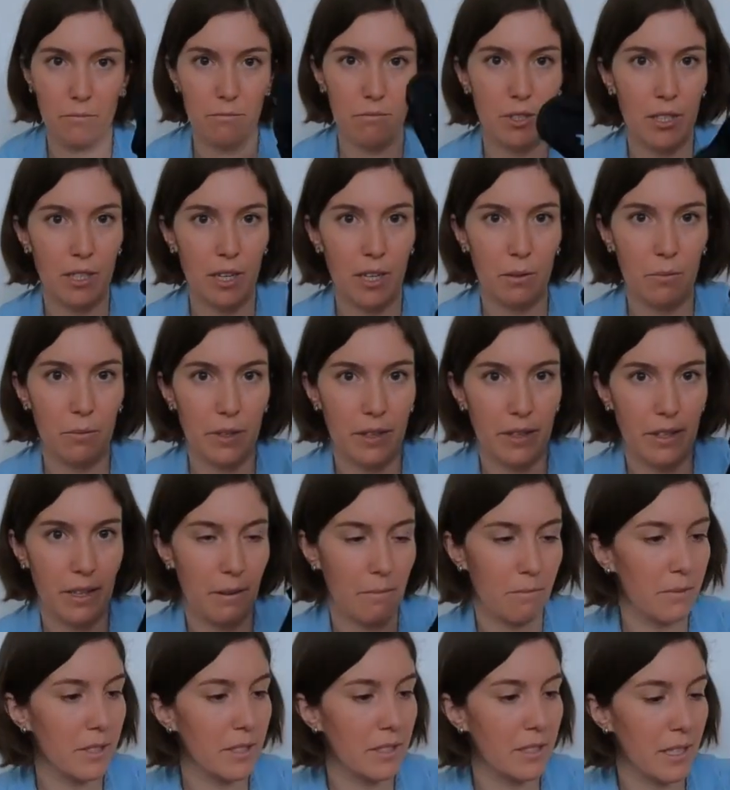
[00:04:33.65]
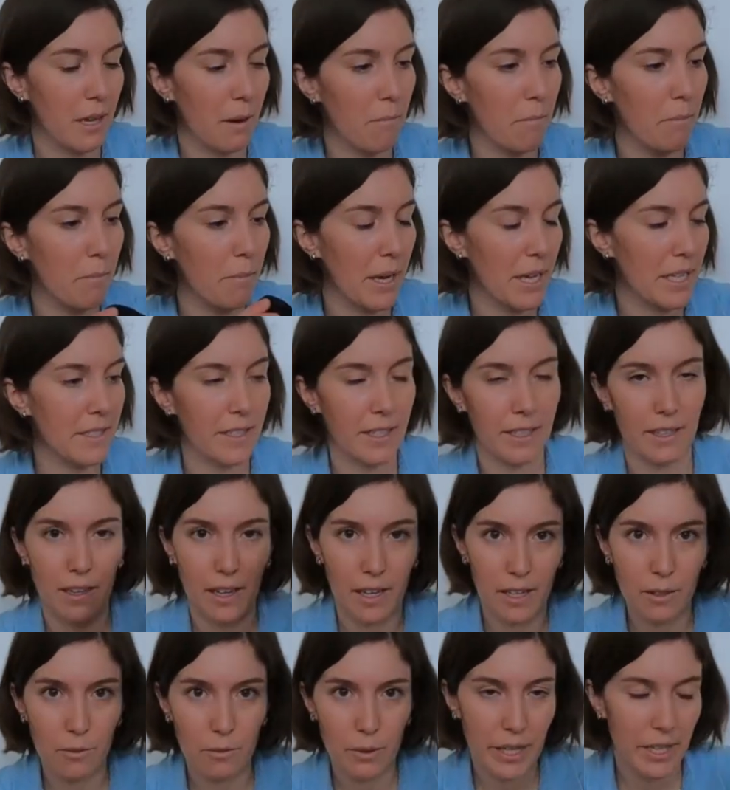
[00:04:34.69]
start with some basic
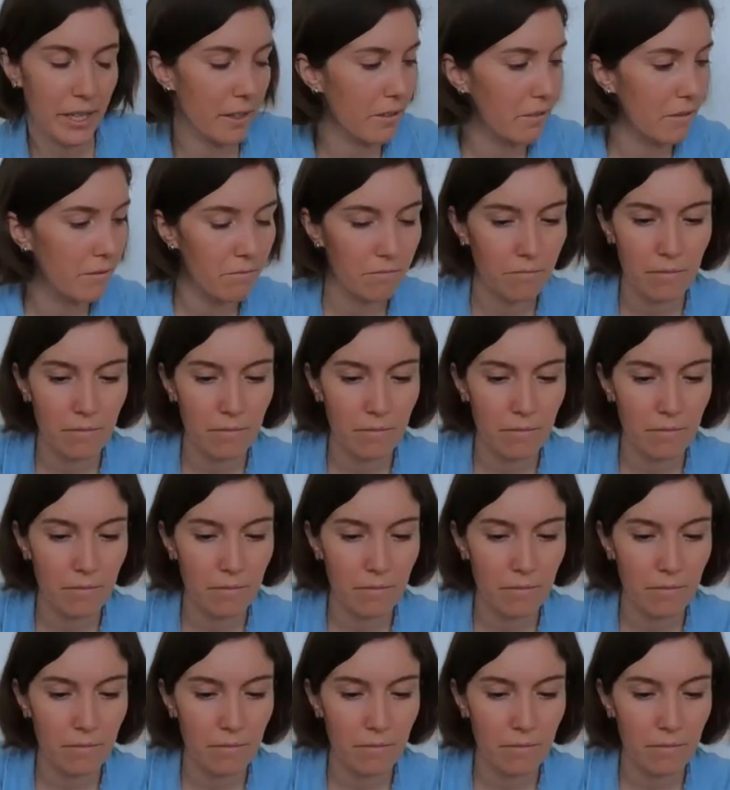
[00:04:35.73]
underwear.